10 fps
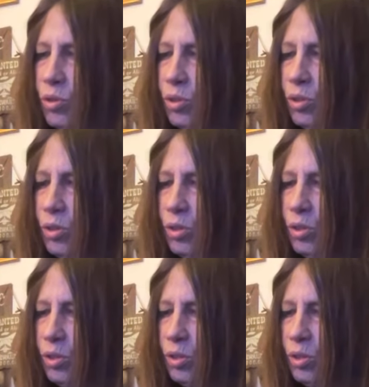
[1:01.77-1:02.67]

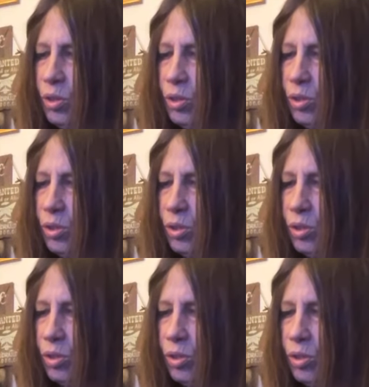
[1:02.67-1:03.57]

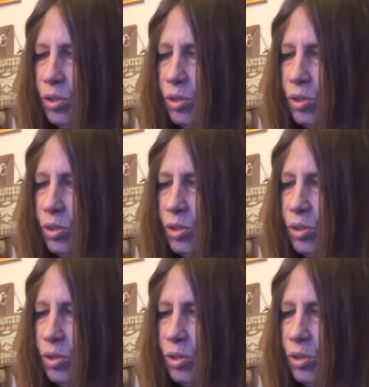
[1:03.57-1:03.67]
(silence)